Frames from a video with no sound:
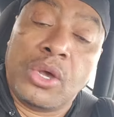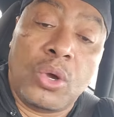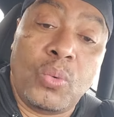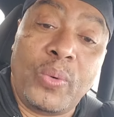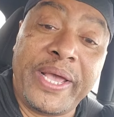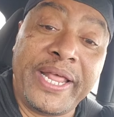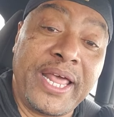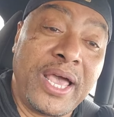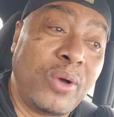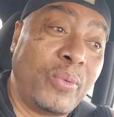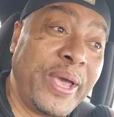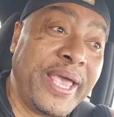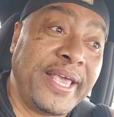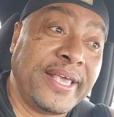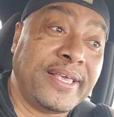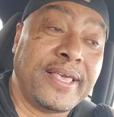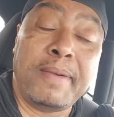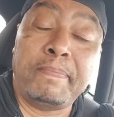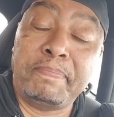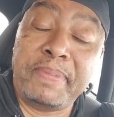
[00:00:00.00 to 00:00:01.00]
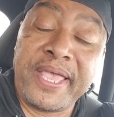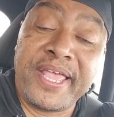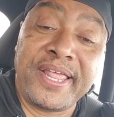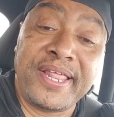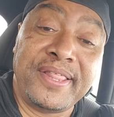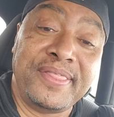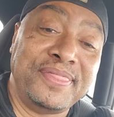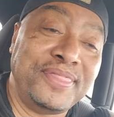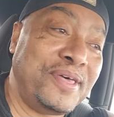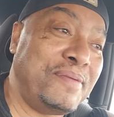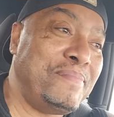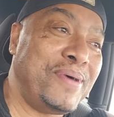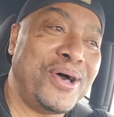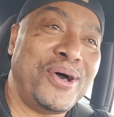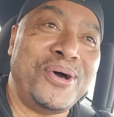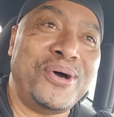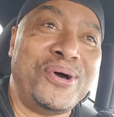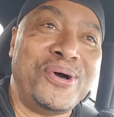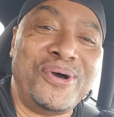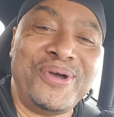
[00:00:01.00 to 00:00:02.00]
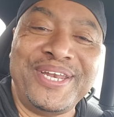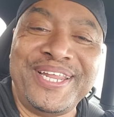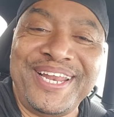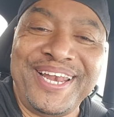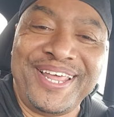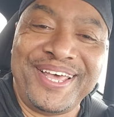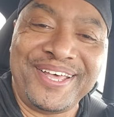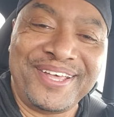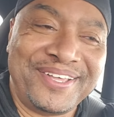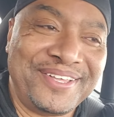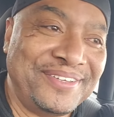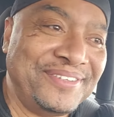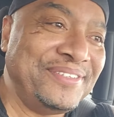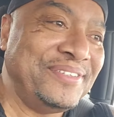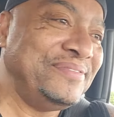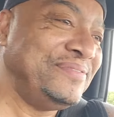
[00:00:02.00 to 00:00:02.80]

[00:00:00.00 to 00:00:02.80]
When I wake up in the morning, love.